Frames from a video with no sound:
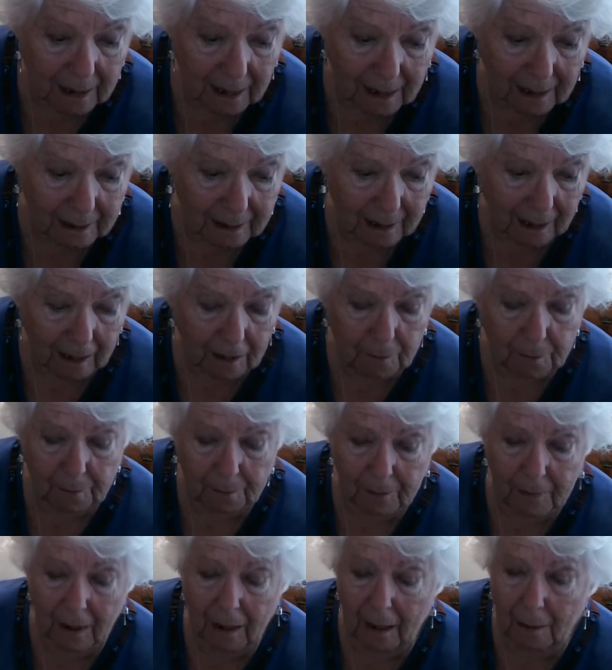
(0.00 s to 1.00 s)
and
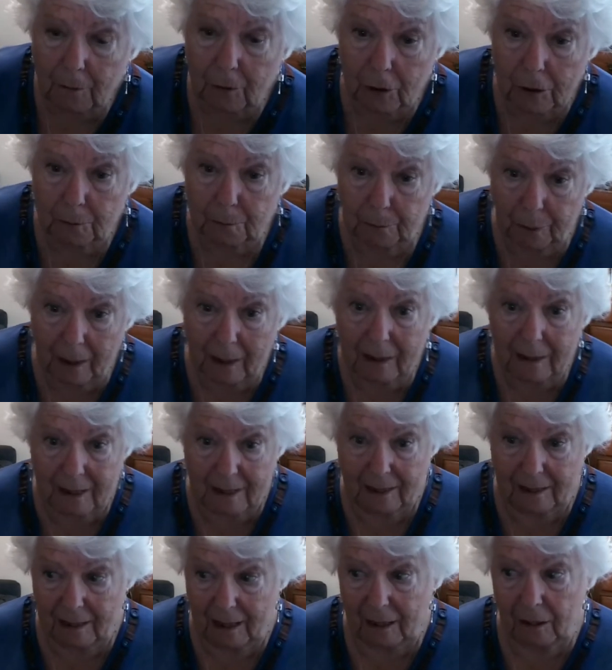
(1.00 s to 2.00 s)
I'm going to
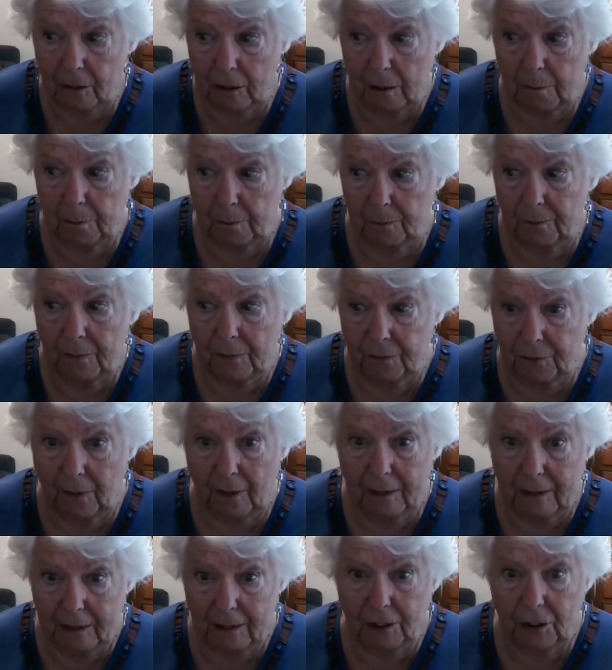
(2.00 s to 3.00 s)
practice, I'm going to
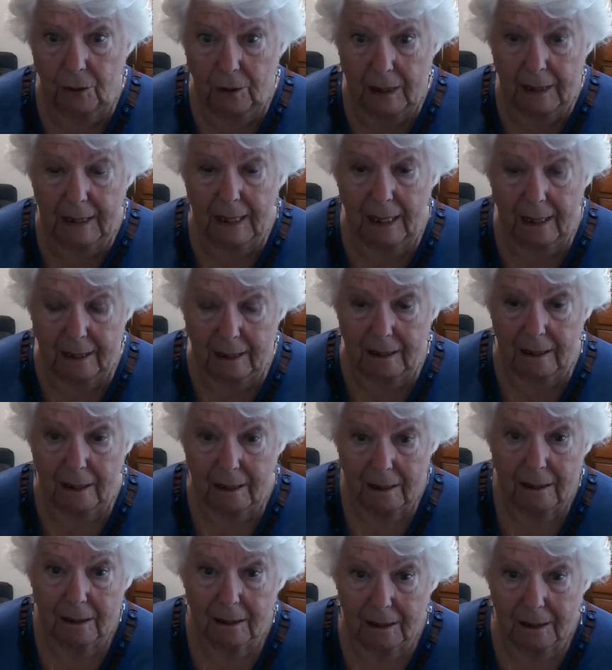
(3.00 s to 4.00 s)
do it again.
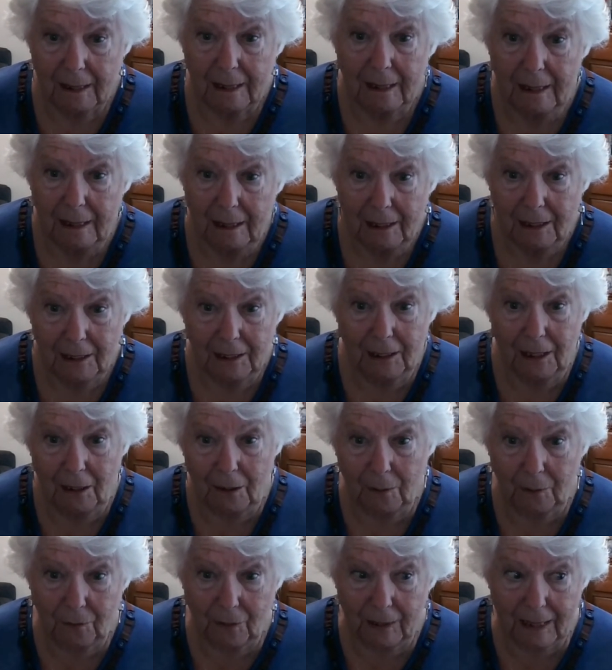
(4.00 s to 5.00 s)
You
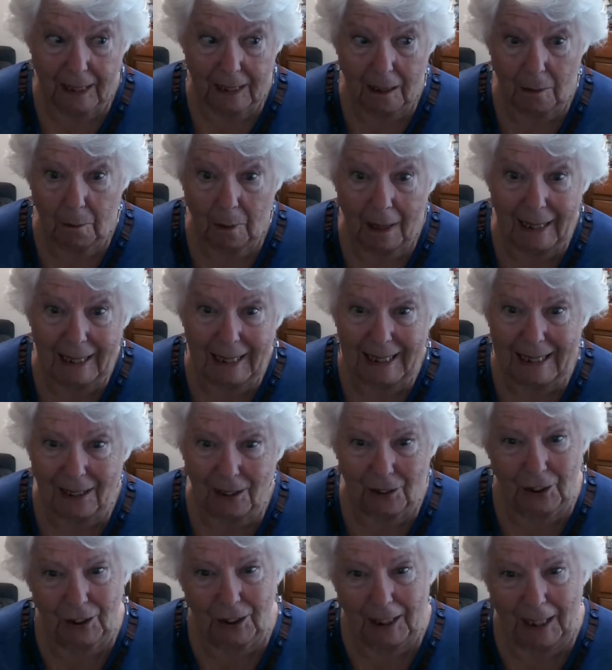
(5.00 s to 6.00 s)
know, if I get a pain, I
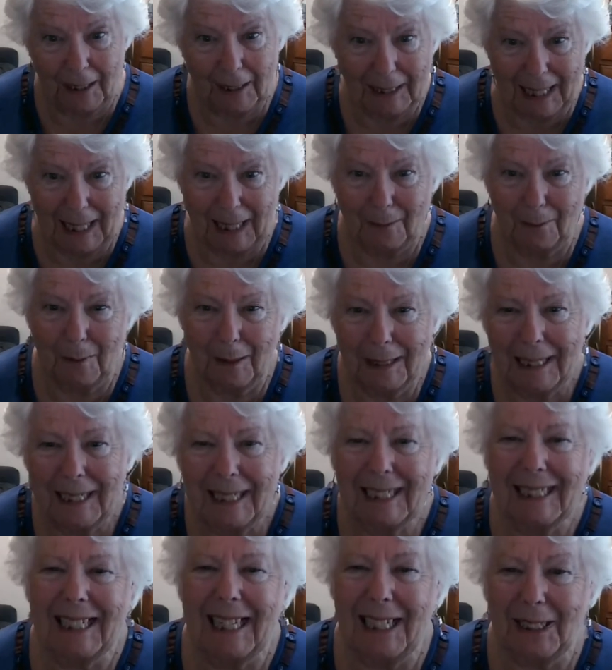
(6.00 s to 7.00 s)
should say,
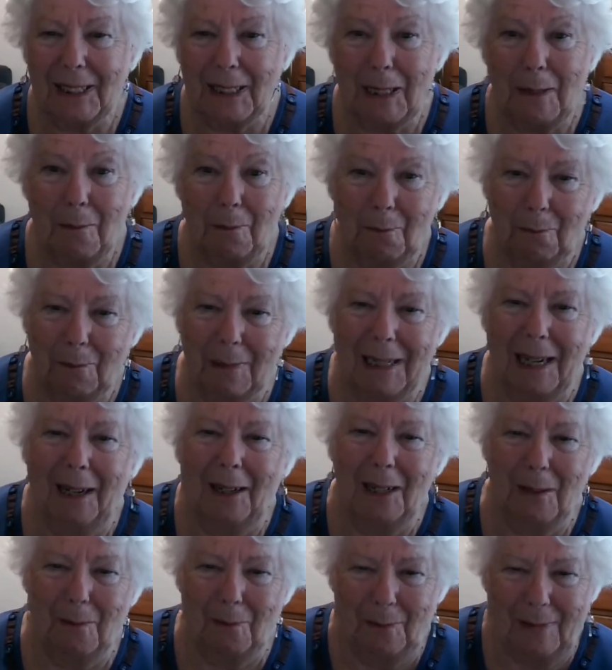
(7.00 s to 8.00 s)
get thee
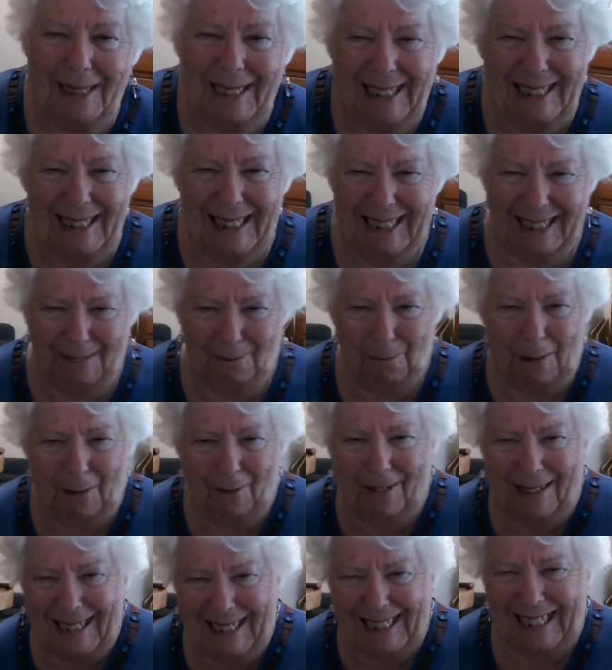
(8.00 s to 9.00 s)
behind me,
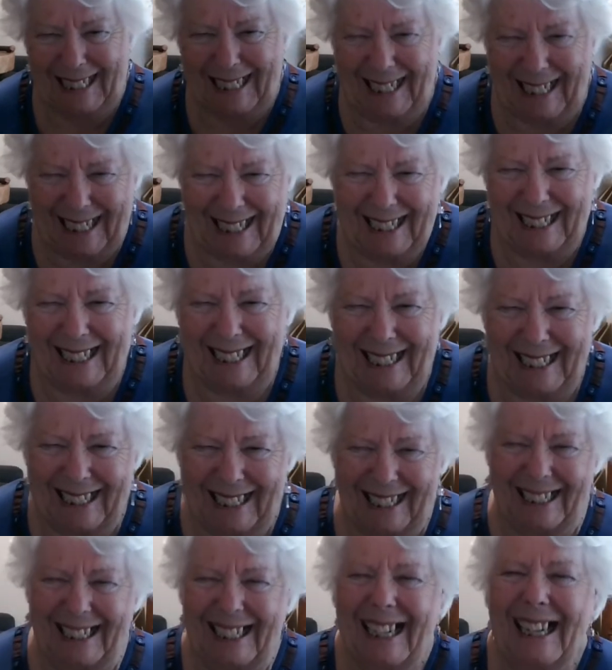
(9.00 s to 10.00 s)
spirit.
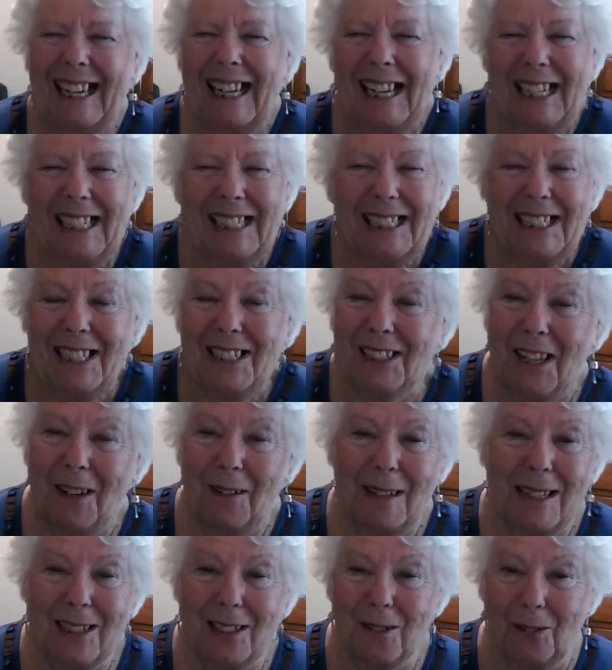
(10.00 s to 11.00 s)
So
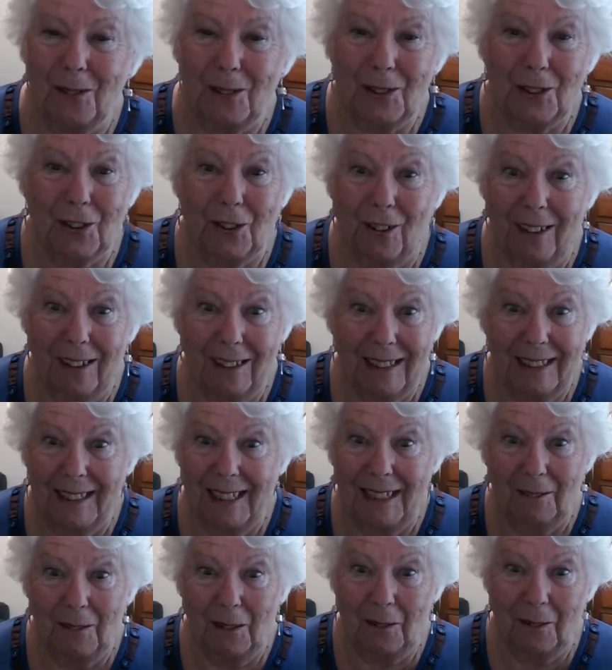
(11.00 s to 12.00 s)
it's all trial and
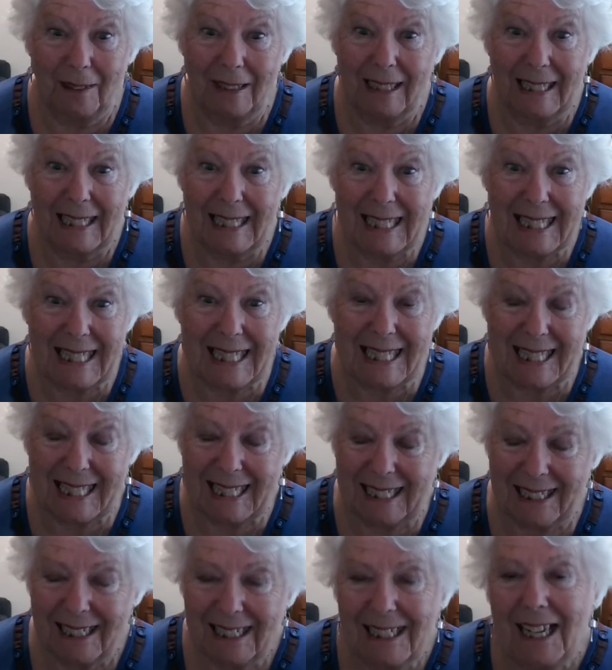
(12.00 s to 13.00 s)
error, really, isn't
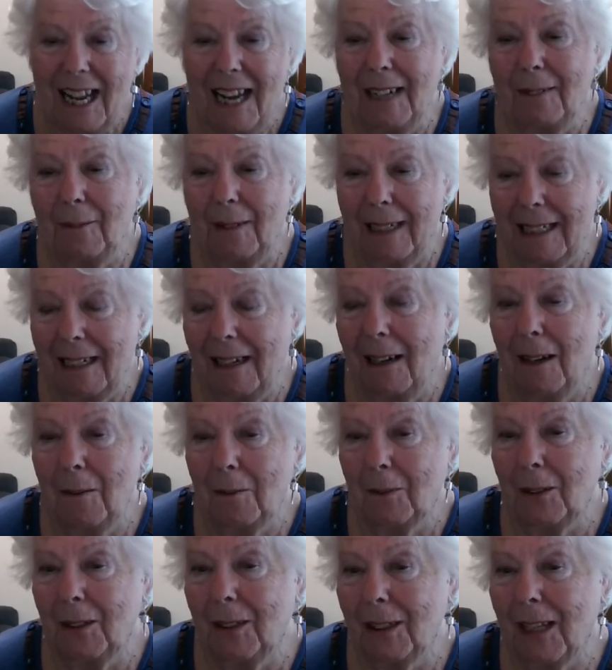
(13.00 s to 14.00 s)
it? Anyway, I'm
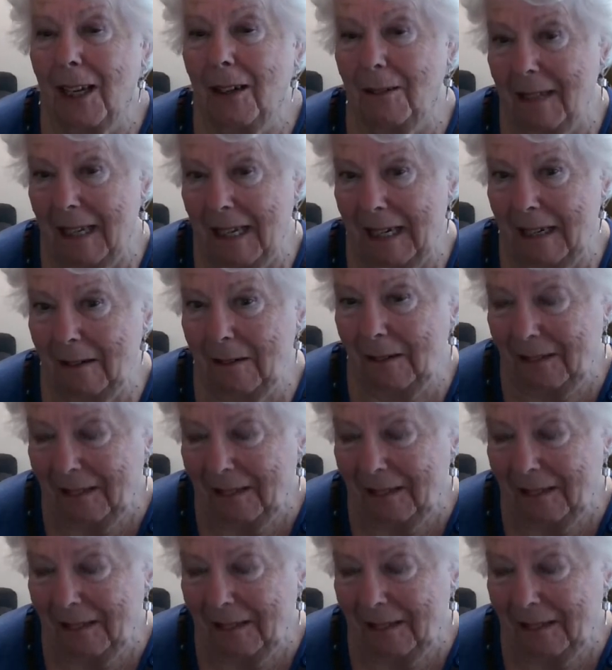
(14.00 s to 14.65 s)
going to go now.